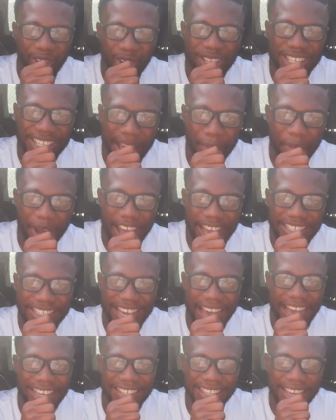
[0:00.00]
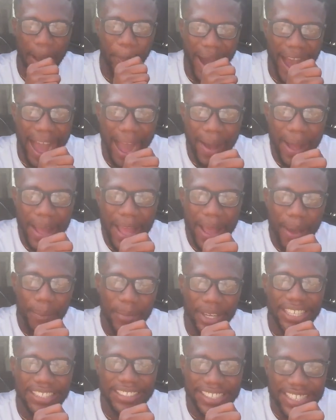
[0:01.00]
once I'm SS here by
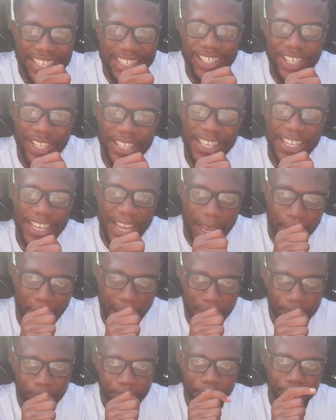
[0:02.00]
me the details, neighbor.